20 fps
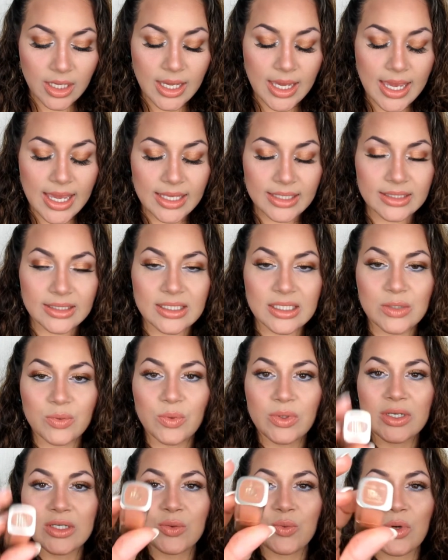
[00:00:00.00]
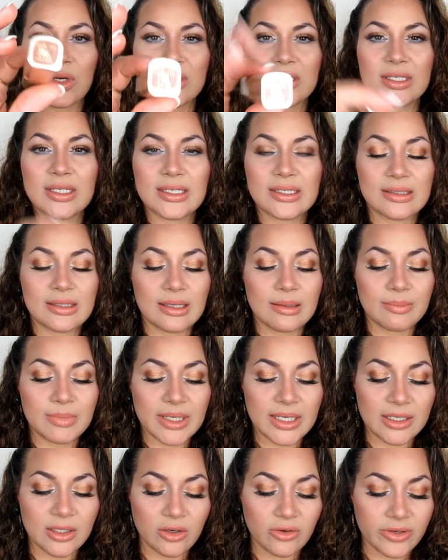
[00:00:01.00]
and this one is 116
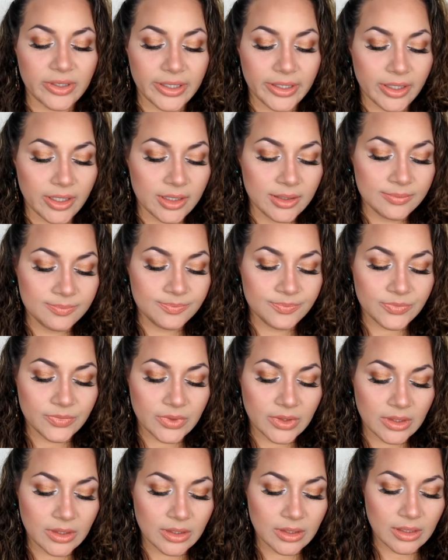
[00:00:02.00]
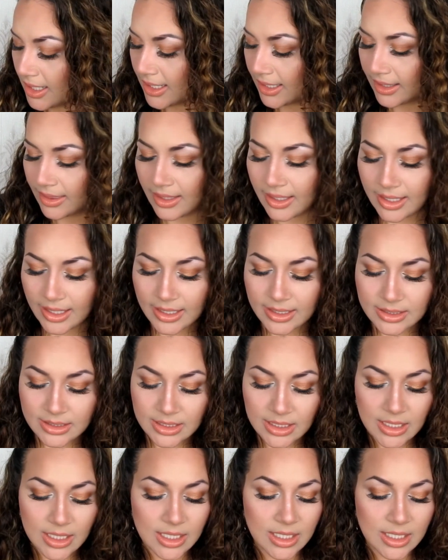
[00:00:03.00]
by L'Oreal. Apply that